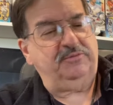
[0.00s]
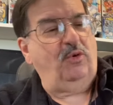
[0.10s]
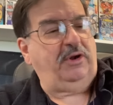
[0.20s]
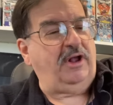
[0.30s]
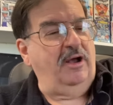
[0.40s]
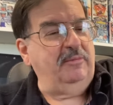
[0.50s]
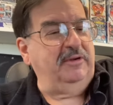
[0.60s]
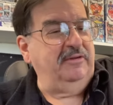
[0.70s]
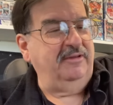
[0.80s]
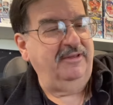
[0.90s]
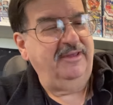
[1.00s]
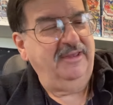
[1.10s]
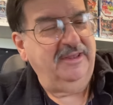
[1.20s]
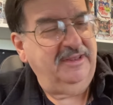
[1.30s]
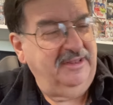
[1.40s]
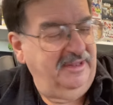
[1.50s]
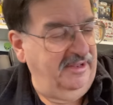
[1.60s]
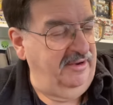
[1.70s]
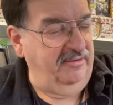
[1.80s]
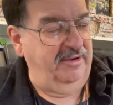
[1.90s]
more coming.
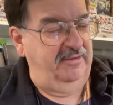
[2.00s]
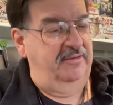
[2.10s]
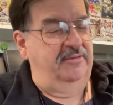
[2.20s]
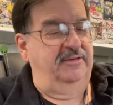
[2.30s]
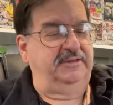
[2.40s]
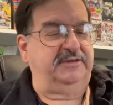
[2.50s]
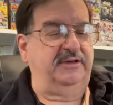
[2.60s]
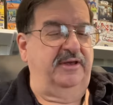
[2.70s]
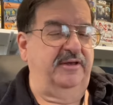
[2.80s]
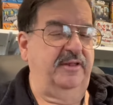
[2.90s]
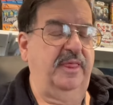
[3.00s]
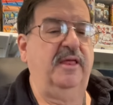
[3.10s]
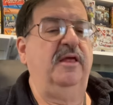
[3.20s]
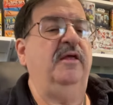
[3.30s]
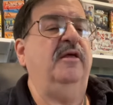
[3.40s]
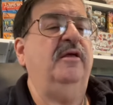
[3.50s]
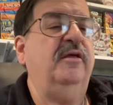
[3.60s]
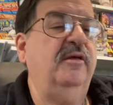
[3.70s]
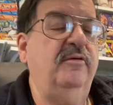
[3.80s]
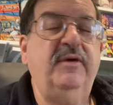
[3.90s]
All right, let's see.
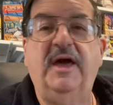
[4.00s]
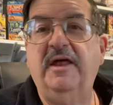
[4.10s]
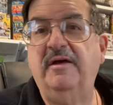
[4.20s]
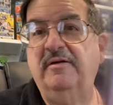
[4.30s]
We got a